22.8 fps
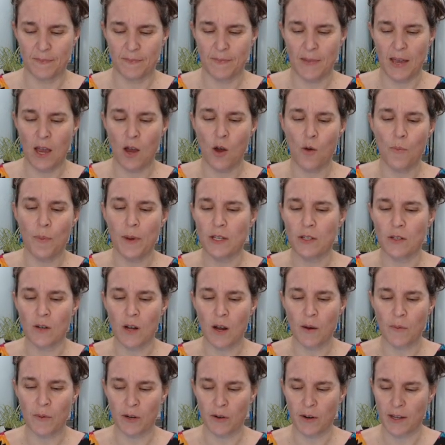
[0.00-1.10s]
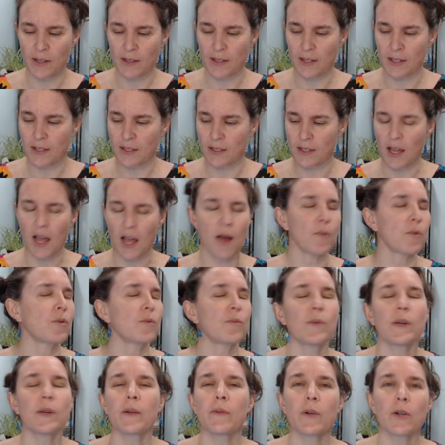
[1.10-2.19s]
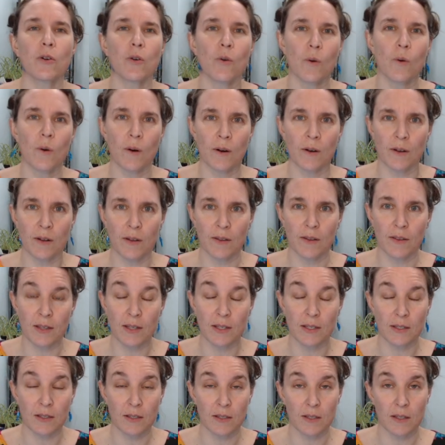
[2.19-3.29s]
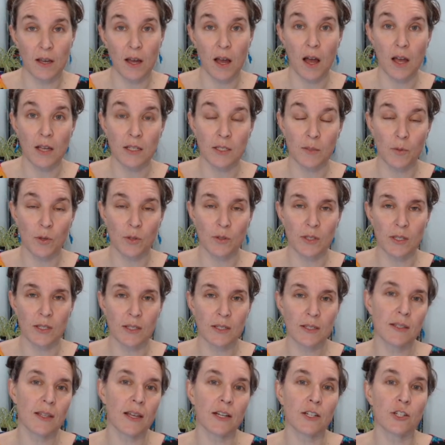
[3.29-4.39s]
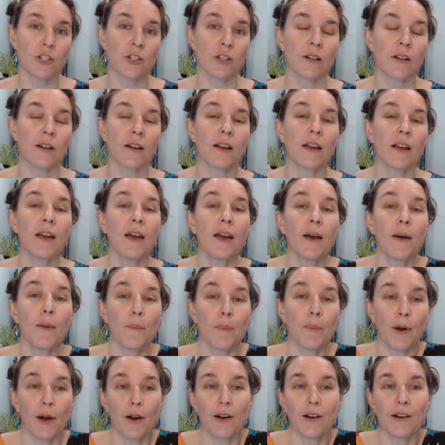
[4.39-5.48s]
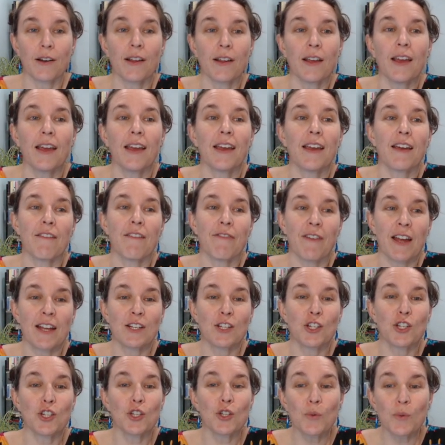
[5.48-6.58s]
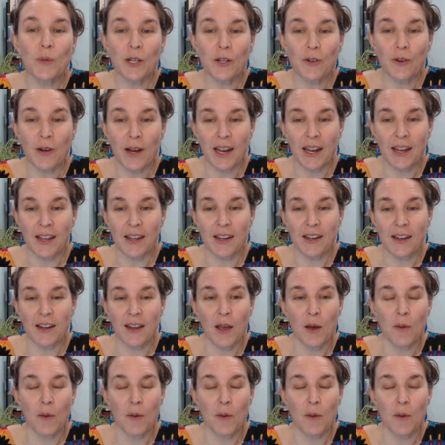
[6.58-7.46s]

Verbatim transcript: I hope I do not regret this. I will re-record this osmosis lecture part if I do regret it,